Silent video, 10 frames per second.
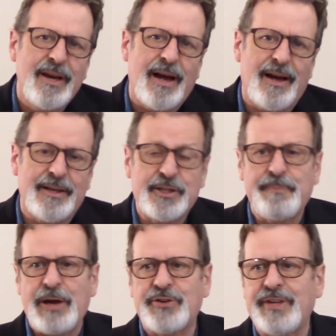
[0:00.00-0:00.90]
uh,
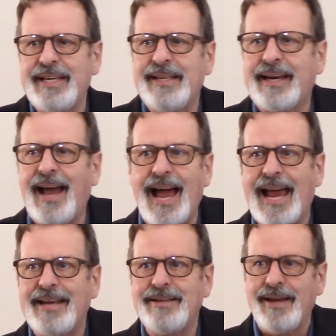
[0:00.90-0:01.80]
especially the
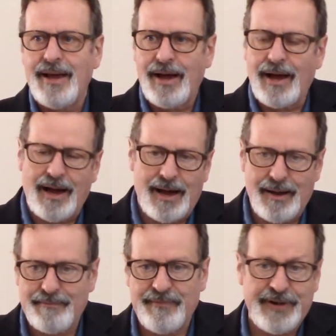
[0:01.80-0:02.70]
kind um,